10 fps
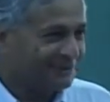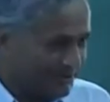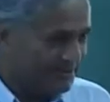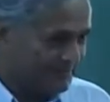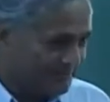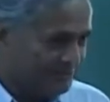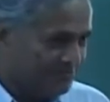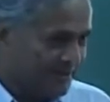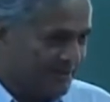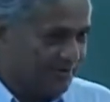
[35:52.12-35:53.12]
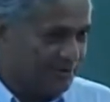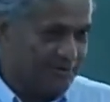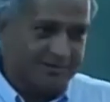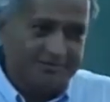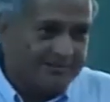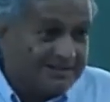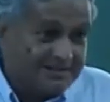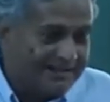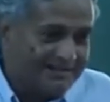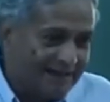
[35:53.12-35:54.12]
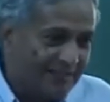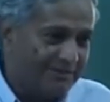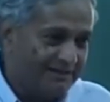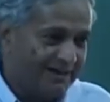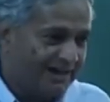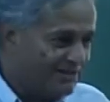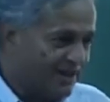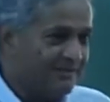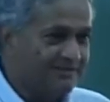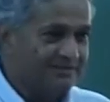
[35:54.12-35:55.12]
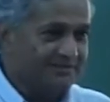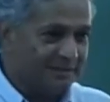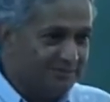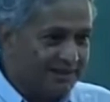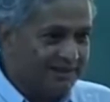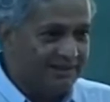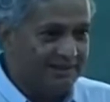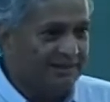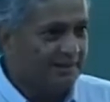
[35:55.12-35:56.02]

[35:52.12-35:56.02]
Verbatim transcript: Okay? So, these things happen I change something